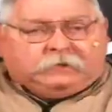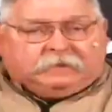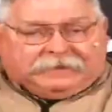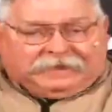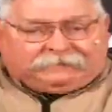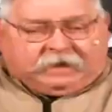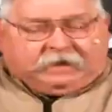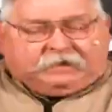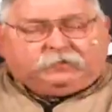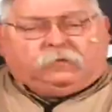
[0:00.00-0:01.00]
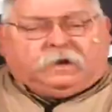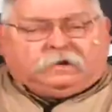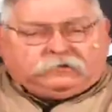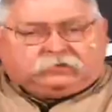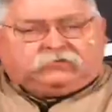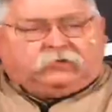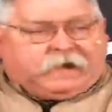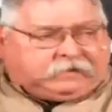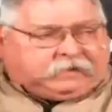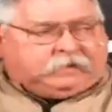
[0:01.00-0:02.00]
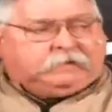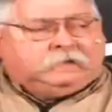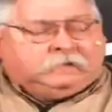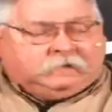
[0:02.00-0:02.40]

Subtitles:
left hand while you're cranking